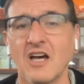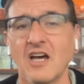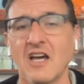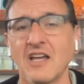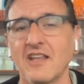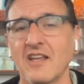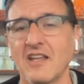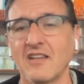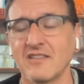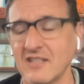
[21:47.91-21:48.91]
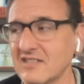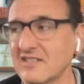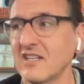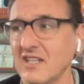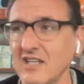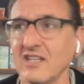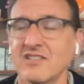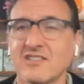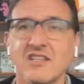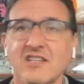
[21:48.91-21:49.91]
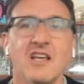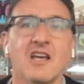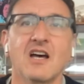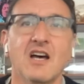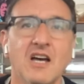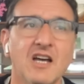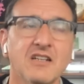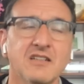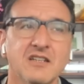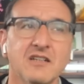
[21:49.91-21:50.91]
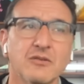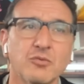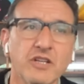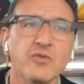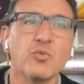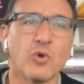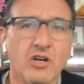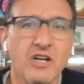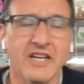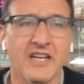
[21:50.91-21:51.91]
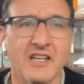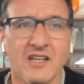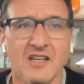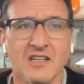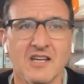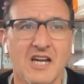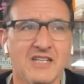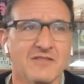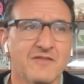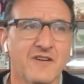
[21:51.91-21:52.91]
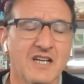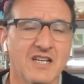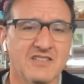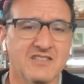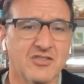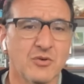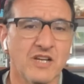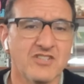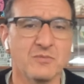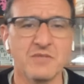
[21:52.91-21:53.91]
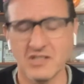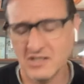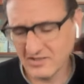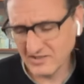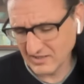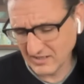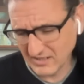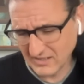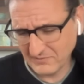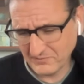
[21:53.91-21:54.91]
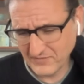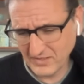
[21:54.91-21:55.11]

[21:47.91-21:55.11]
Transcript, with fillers: Uh, this is uh, a really worrying kind of uh, situation because um,